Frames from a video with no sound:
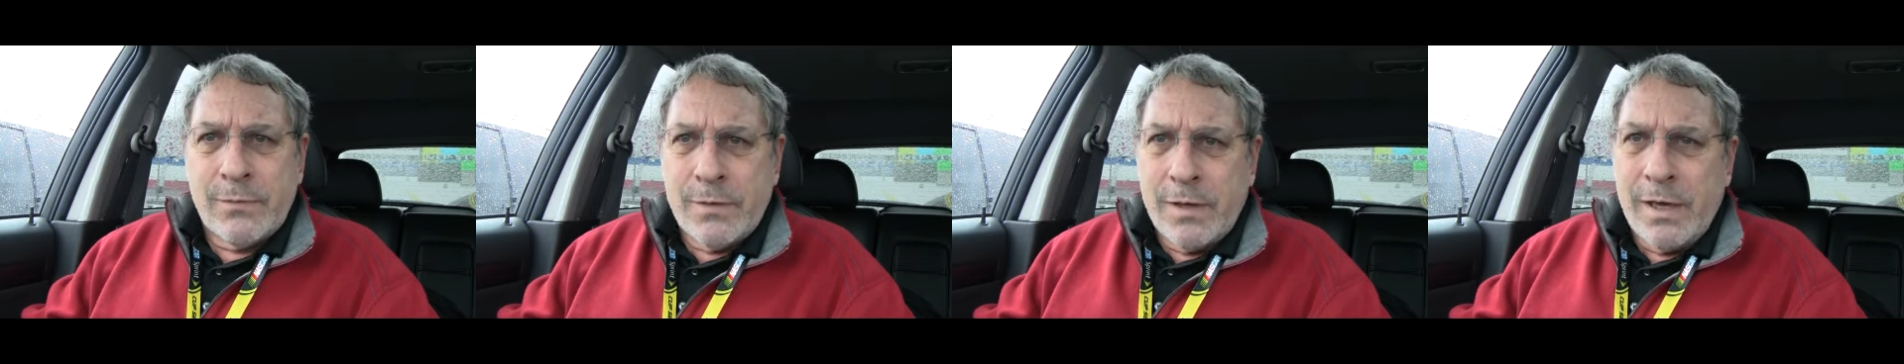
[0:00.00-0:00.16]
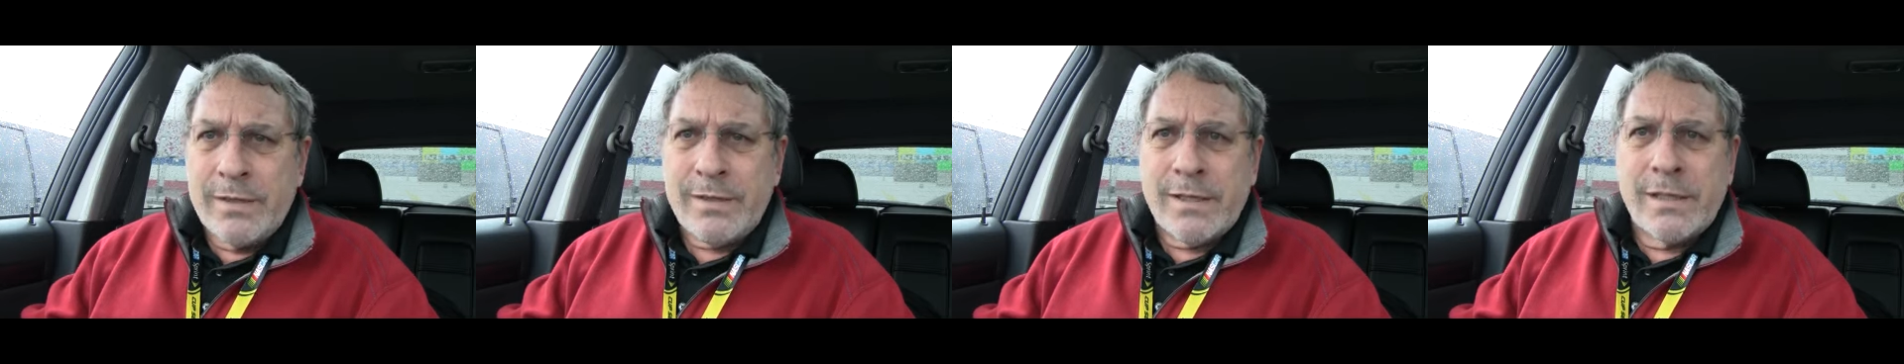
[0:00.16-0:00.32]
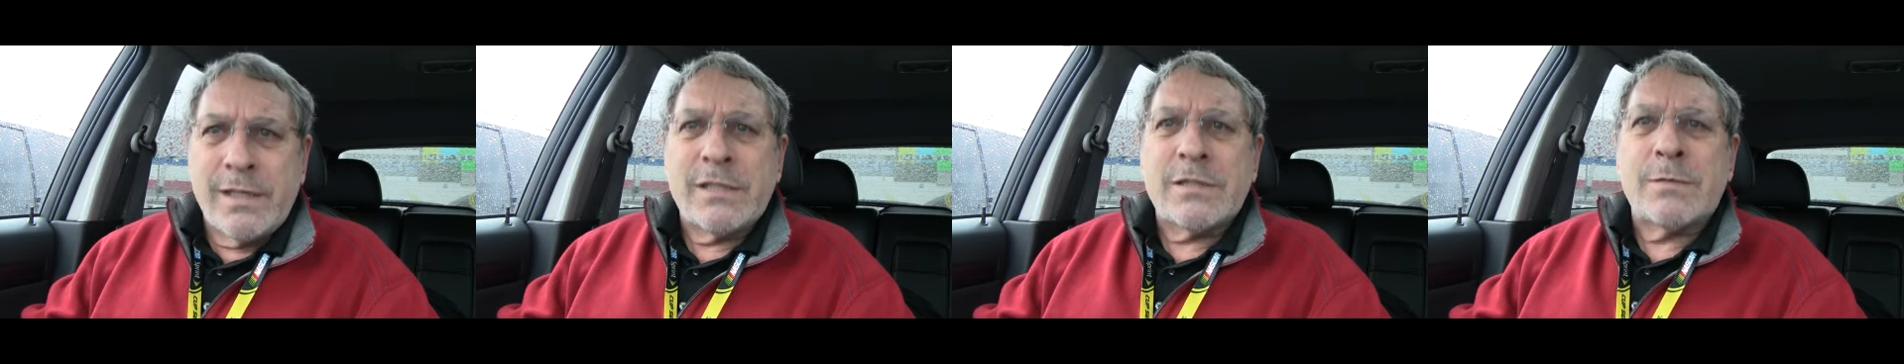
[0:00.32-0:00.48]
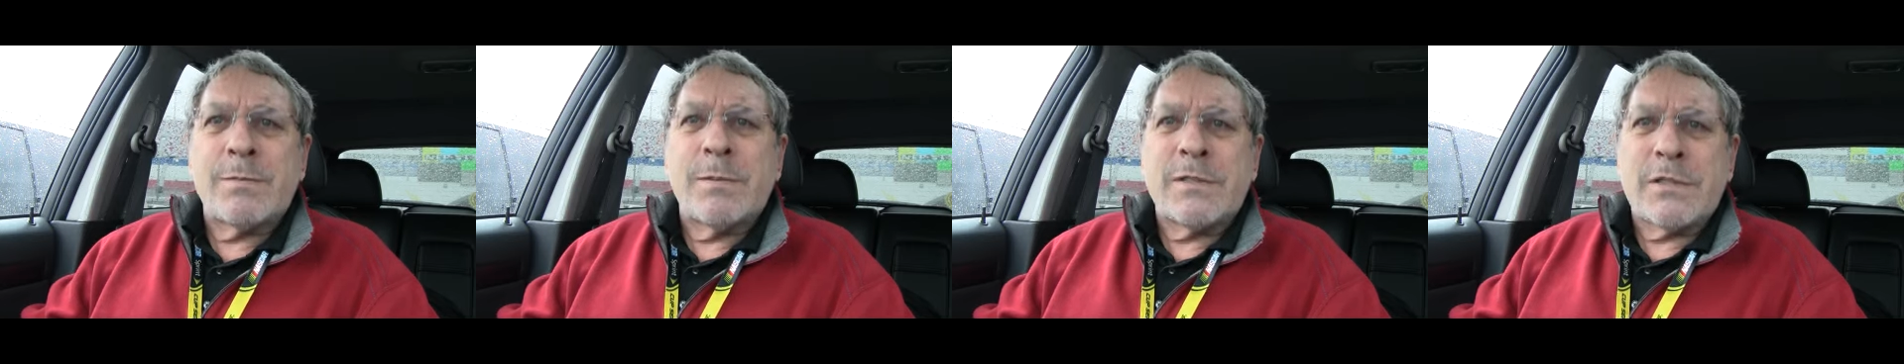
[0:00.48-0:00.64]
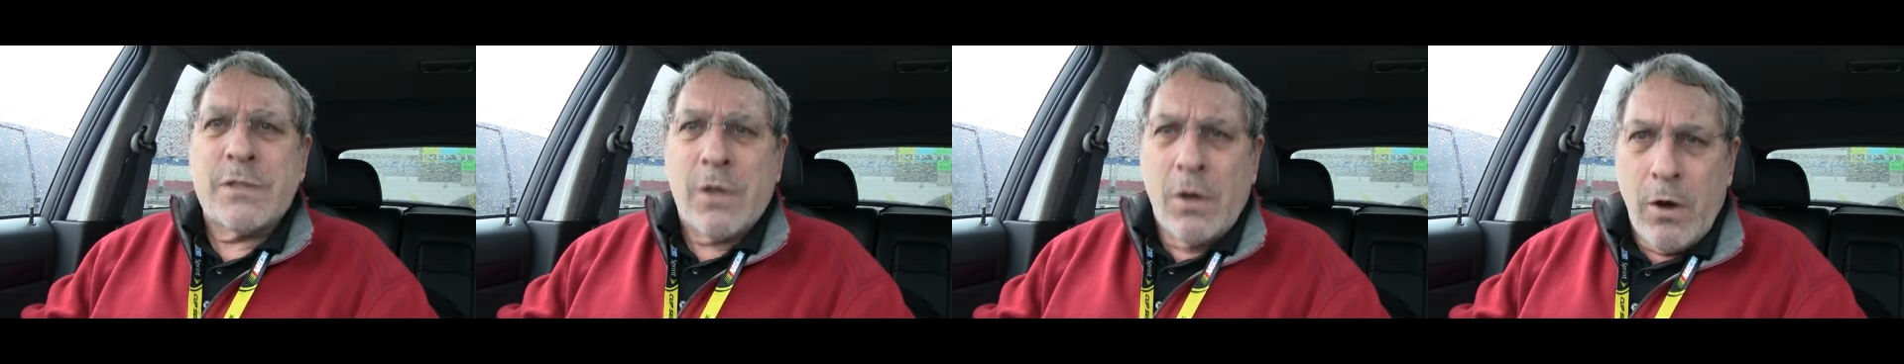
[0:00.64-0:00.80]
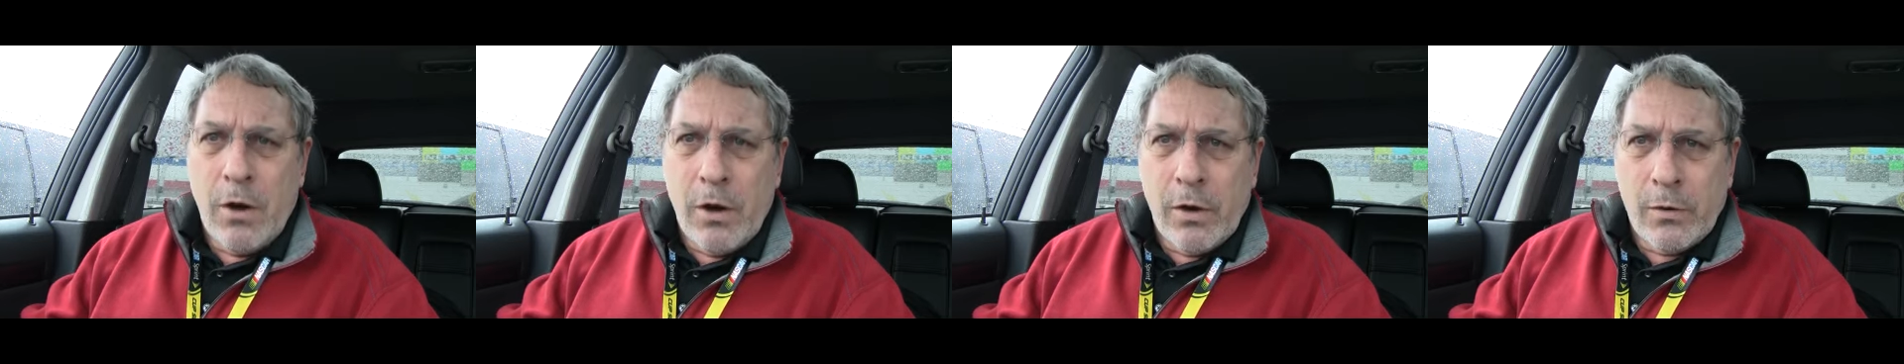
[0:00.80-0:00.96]
Well, I think that's a
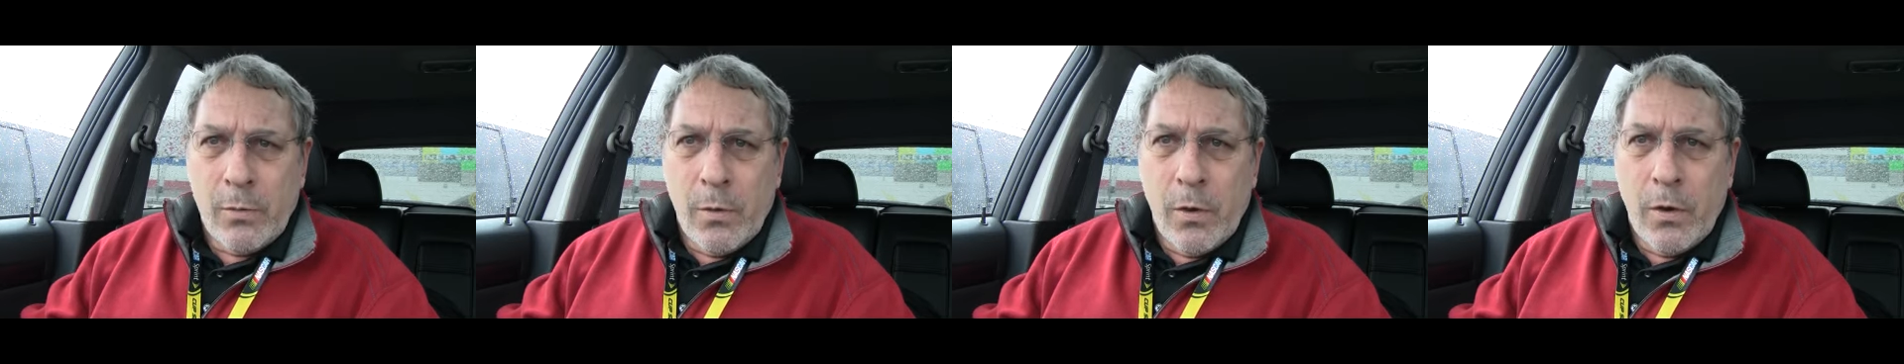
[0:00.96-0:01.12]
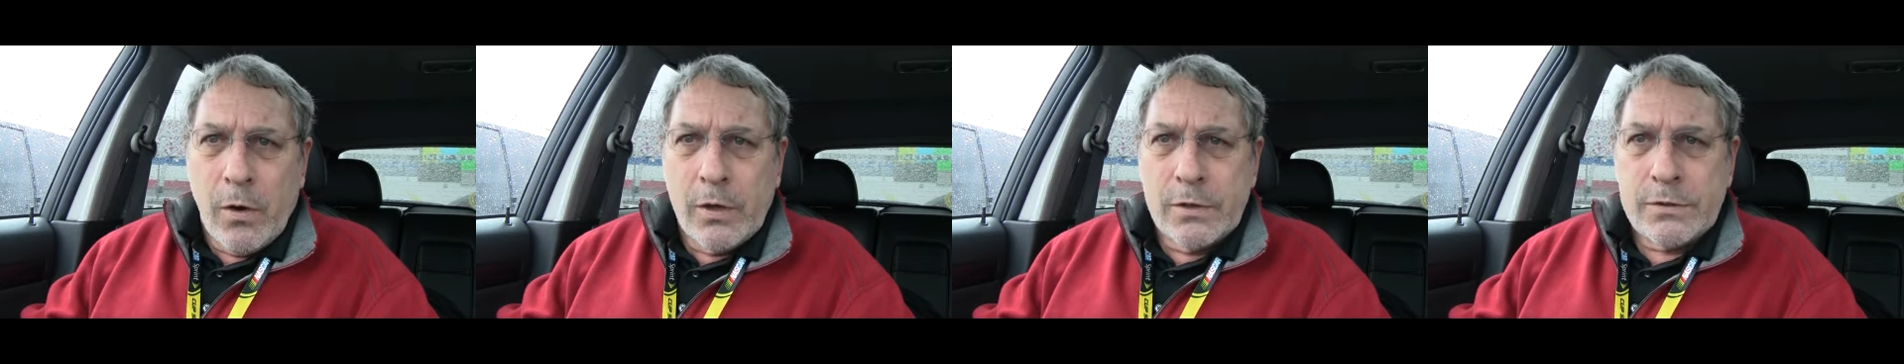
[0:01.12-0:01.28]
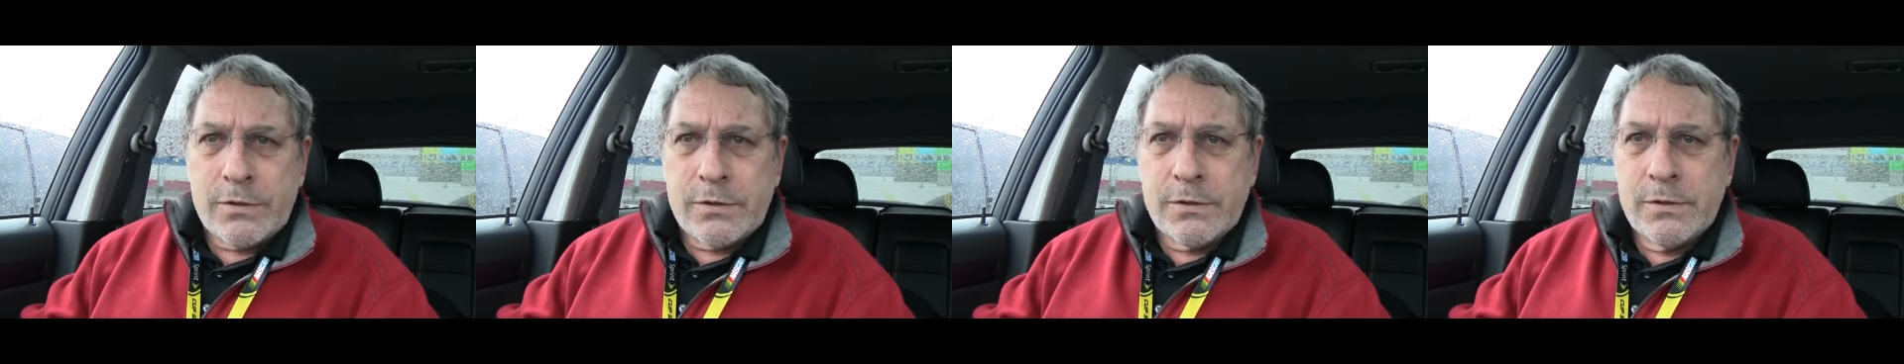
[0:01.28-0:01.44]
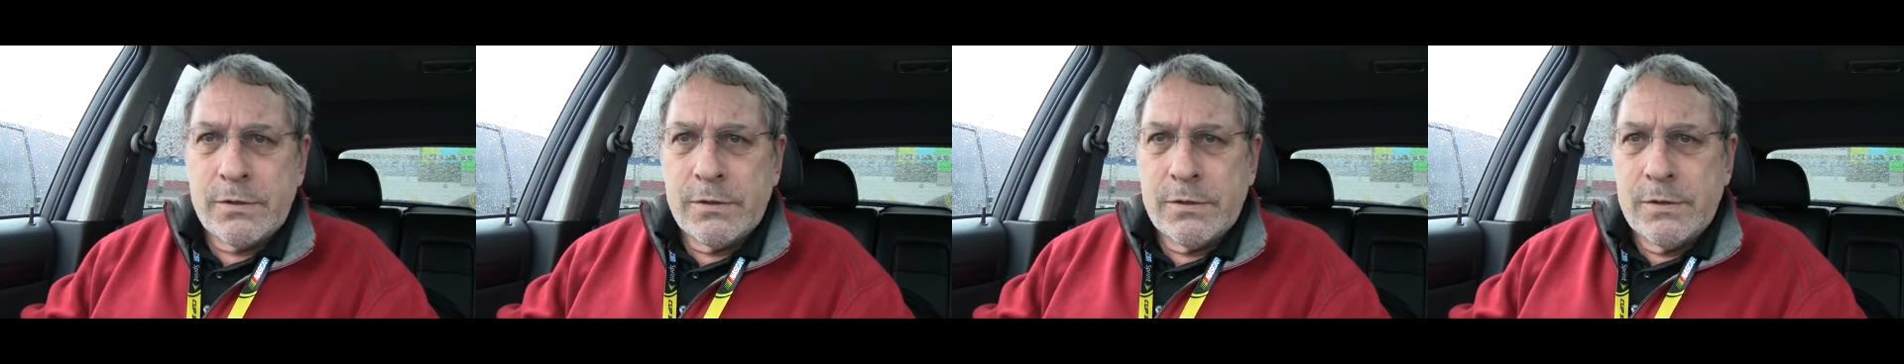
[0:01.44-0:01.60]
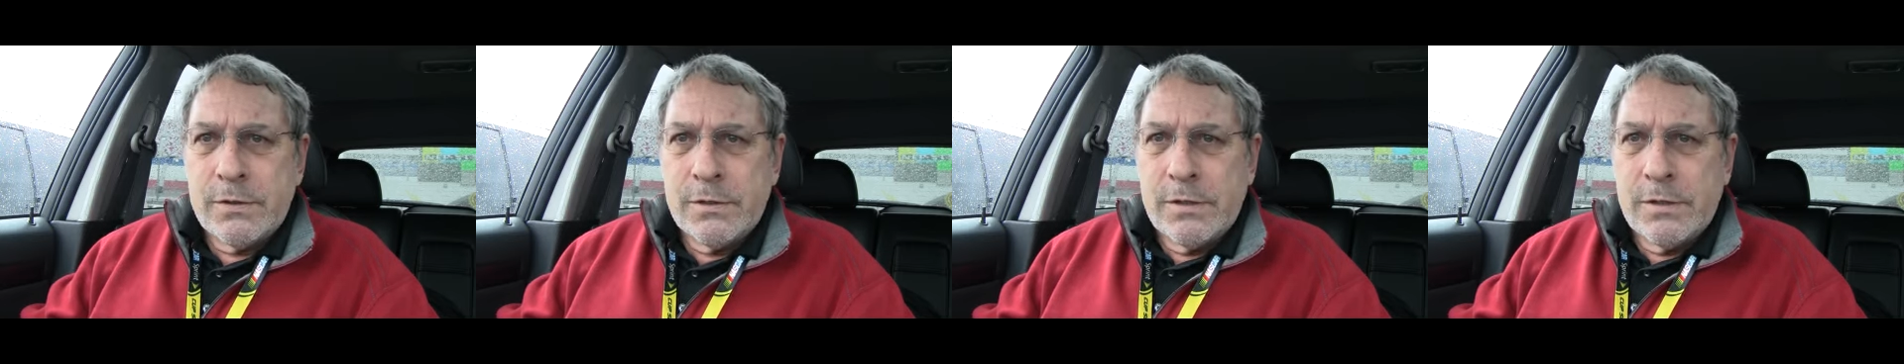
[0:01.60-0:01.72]
bunch of hogwash.